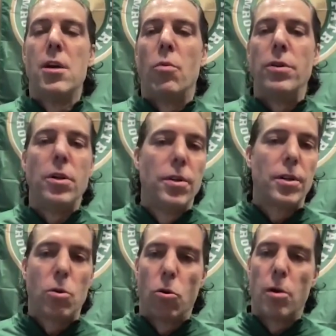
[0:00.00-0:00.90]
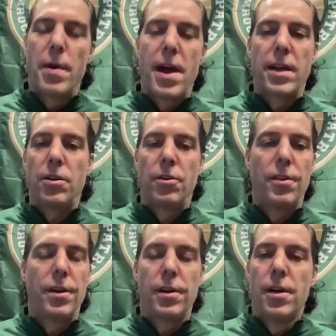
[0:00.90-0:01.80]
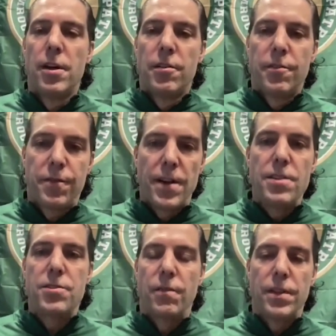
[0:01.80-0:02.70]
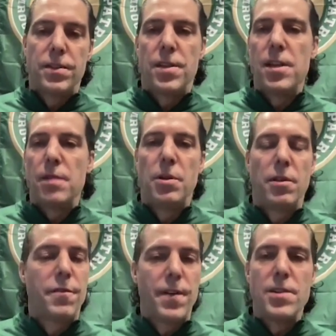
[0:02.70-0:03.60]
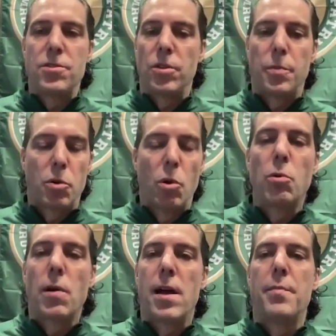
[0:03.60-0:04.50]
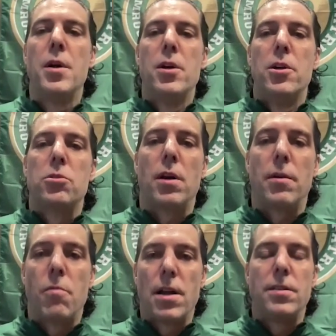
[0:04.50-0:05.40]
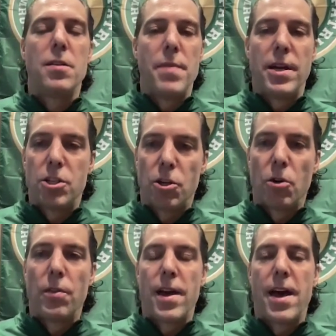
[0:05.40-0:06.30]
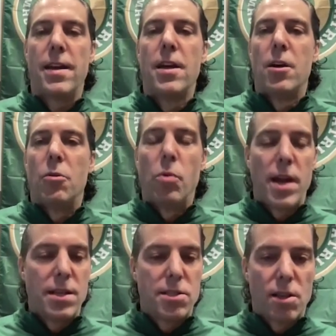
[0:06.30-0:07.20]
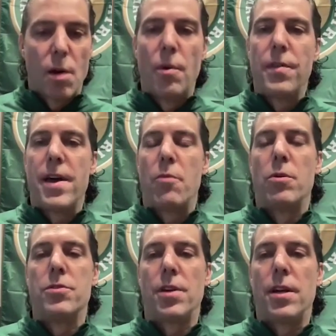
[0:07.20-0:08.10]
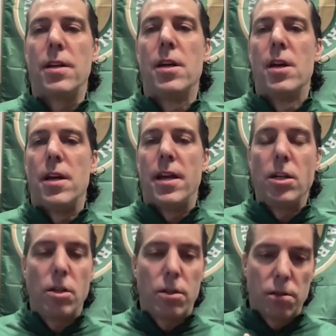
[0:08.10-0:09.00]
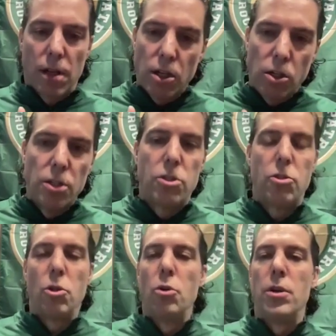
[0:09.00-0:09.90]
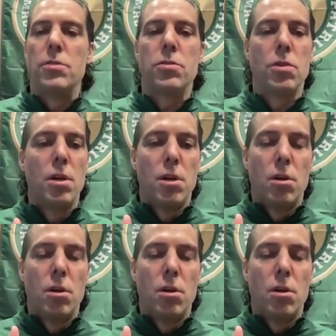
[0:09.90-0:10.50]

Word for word: When you're the quarterback, you're the face of the team, you're the face of the program. So I wanted to make sure that we had someone that was a good student,